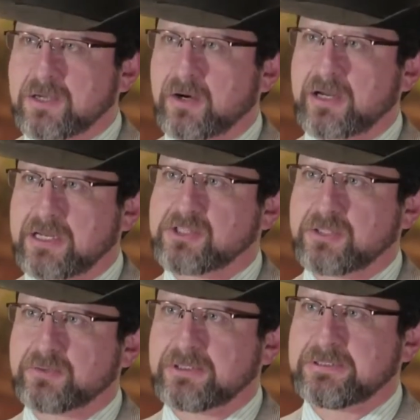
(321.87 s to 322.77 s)
targeting
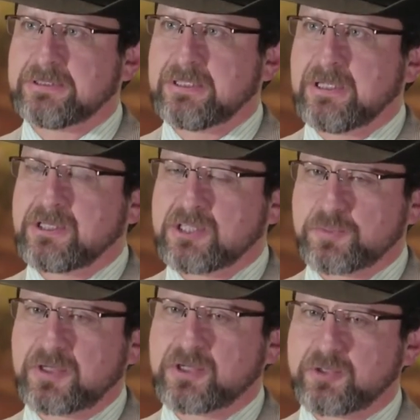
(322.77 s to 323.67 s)
children. Just
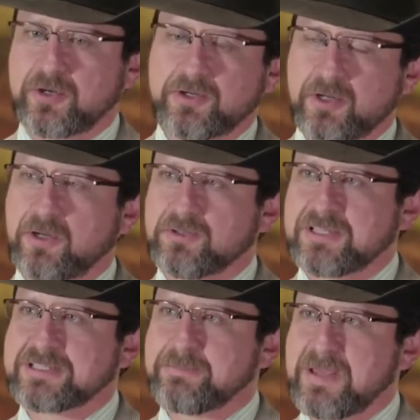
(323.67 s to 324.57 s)
because you're an adult
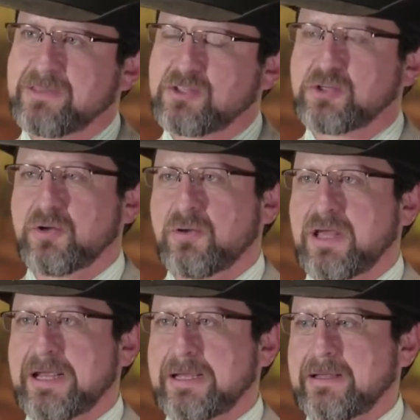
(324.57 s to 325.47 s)
doesn't mean that you don't
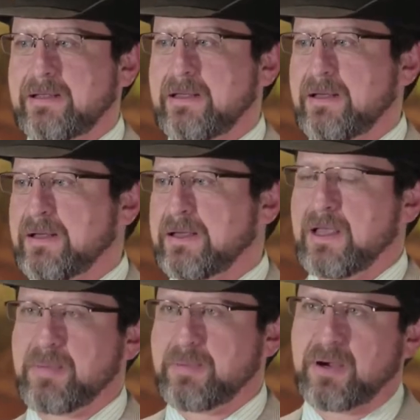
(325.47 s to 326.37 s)
like uh, gummy